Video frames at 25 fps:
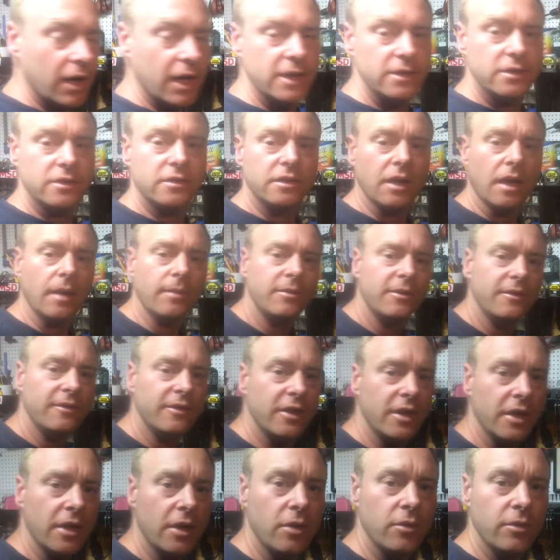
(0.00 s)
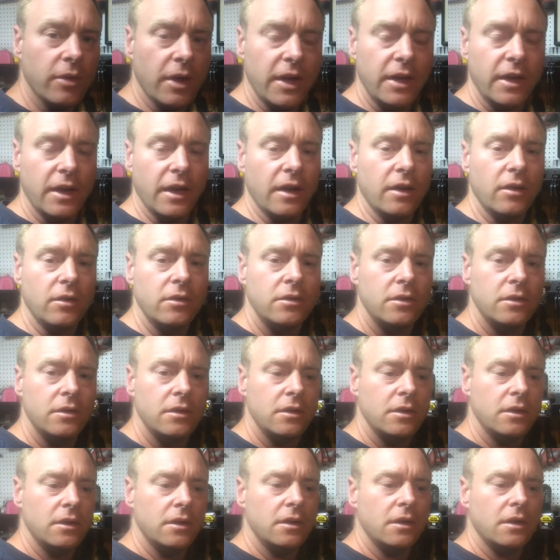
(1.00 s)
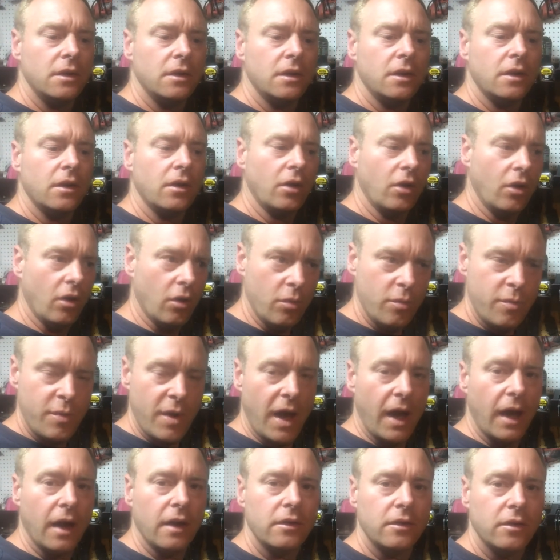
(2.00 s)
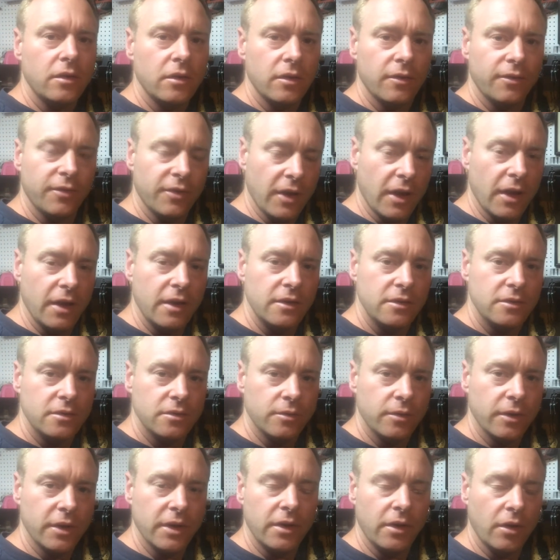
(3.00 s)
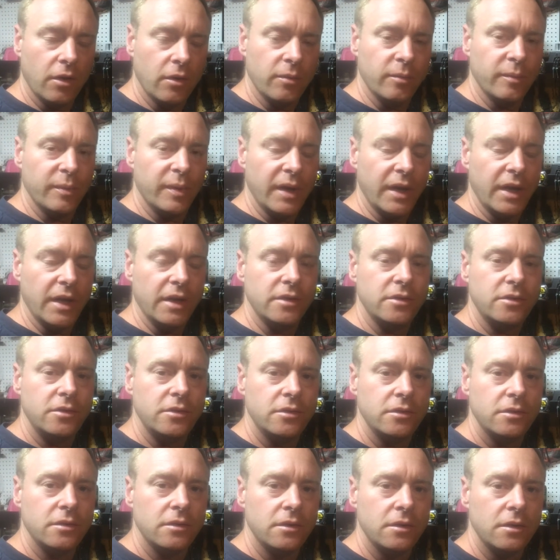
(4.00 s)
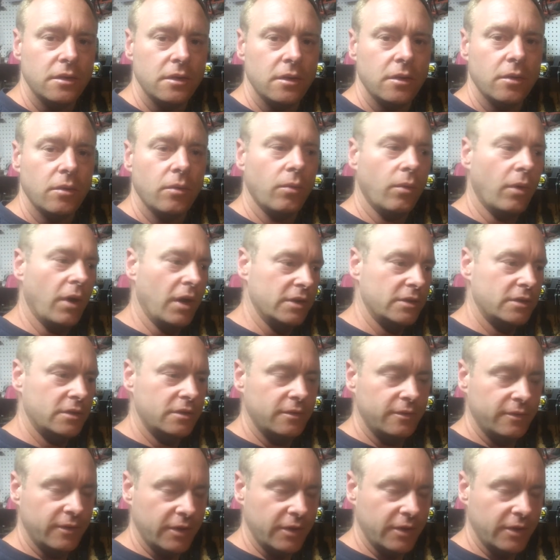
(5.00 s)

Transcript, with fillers: ahead, stop the video right now. Go back to the Flying Squid homepage, watch the